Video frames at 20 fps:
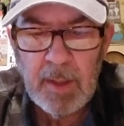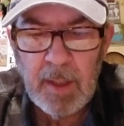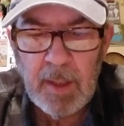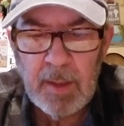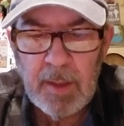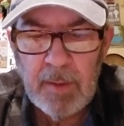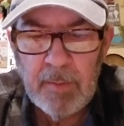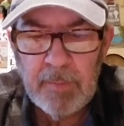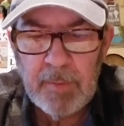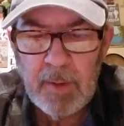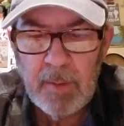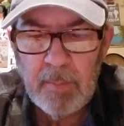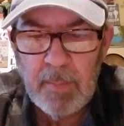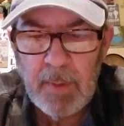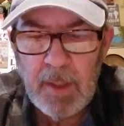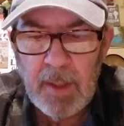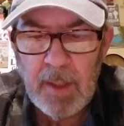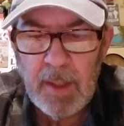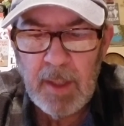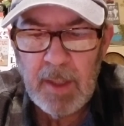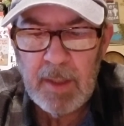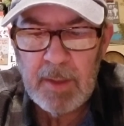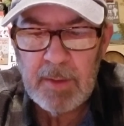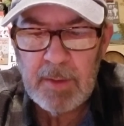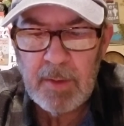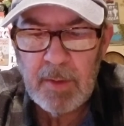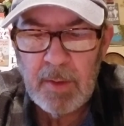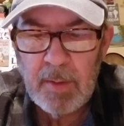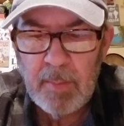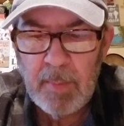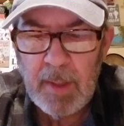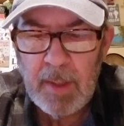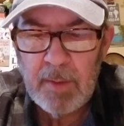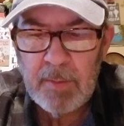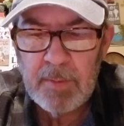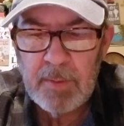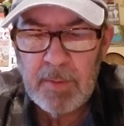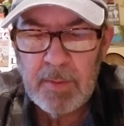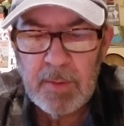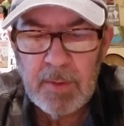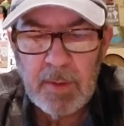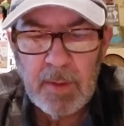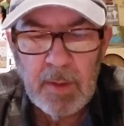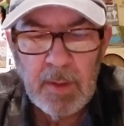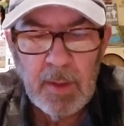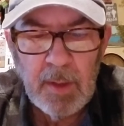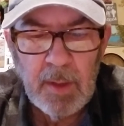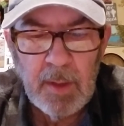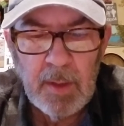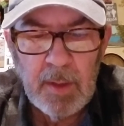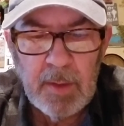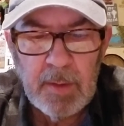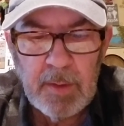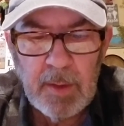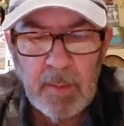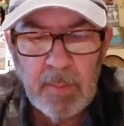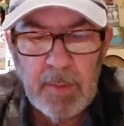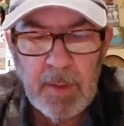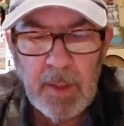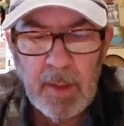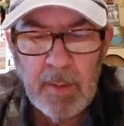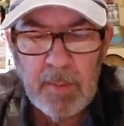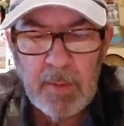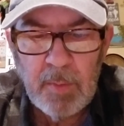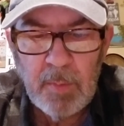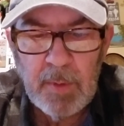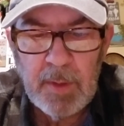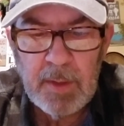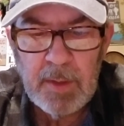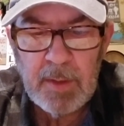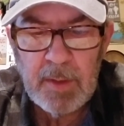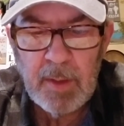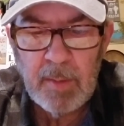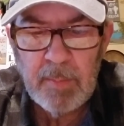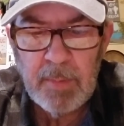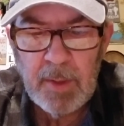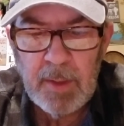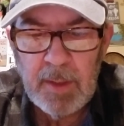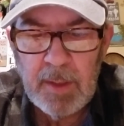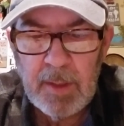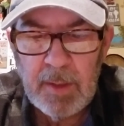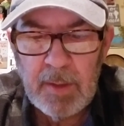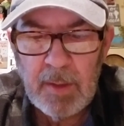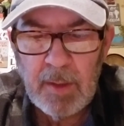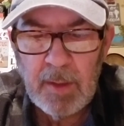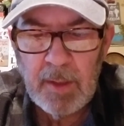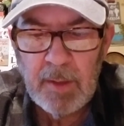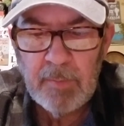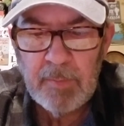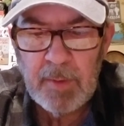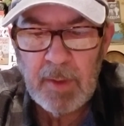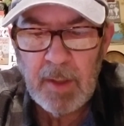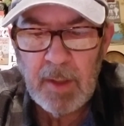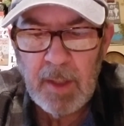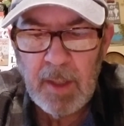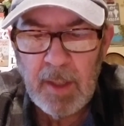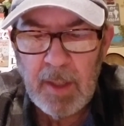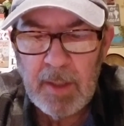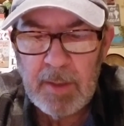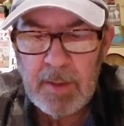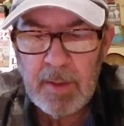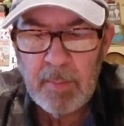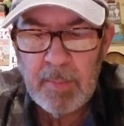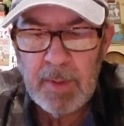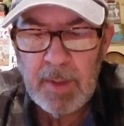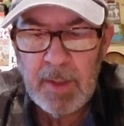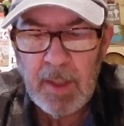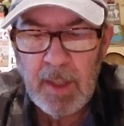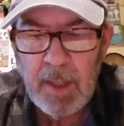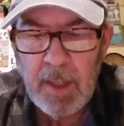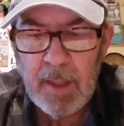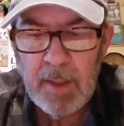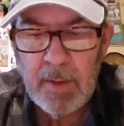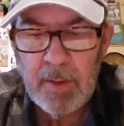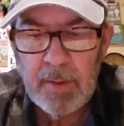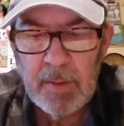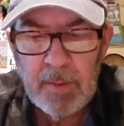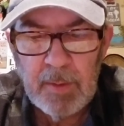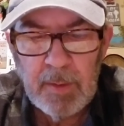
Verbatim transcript: I lift up my eyes to the mountains. Sometimes we simply need to lift our eyes a bit higher.